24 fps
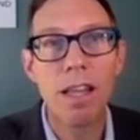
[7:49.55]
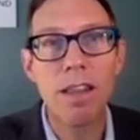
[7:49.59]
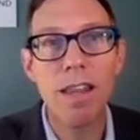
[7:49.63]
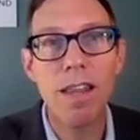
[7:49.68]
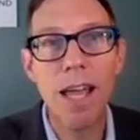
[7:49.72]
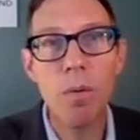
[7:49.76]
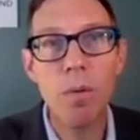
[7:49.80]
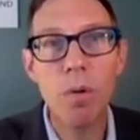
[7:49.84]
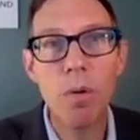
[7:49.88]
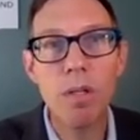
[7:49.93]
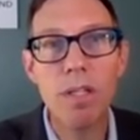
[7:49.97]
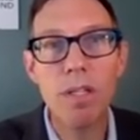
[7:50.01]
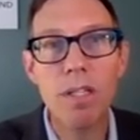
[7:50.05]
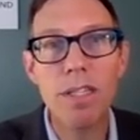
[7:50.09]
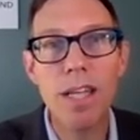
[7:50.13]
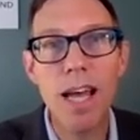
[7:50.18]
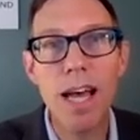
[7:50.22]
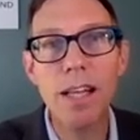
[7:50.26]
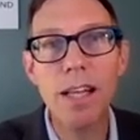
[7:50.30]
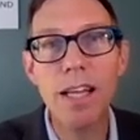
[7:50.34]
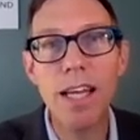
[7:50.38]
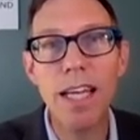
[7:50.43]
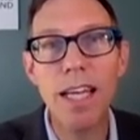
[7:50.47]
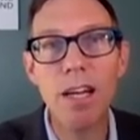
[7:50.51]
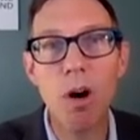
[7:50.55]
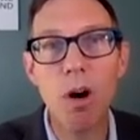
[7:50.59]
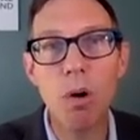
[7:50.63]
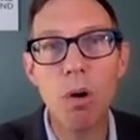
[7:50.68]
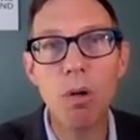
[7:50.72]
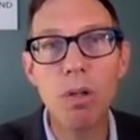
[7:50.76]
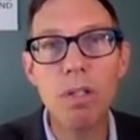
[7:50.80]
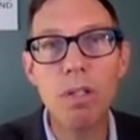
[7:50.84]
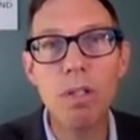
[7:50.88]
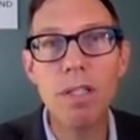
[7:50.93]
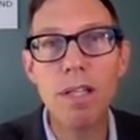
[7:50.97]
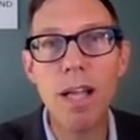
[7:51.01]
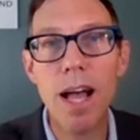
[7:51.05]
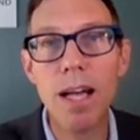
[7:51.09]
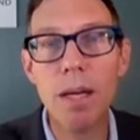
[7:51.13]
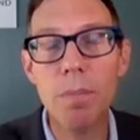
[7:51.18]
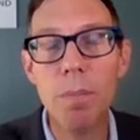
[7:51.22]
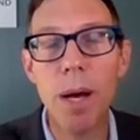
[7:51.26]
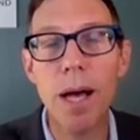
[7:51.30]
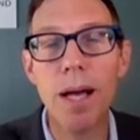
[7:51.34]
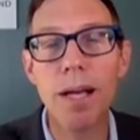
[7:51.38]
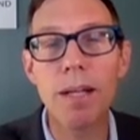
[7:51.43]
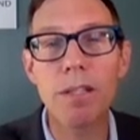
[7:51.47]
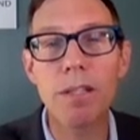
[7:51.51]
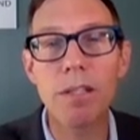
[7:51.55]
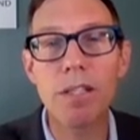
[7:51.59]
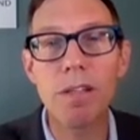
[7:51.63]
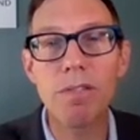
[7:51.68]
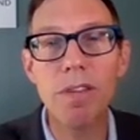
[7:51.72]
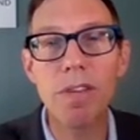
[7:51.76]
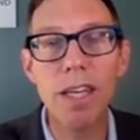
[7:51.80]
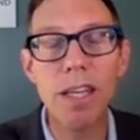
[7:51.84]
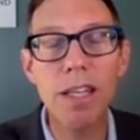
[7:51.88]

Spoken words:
they were selling old stockpiles of